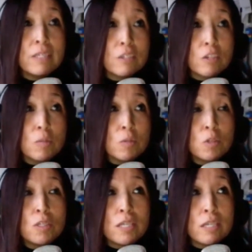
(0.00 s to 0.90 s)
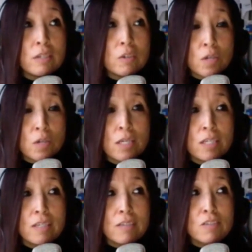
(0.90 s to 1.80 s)
in community
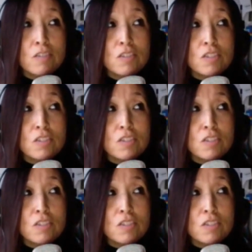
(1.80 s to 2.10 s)
creating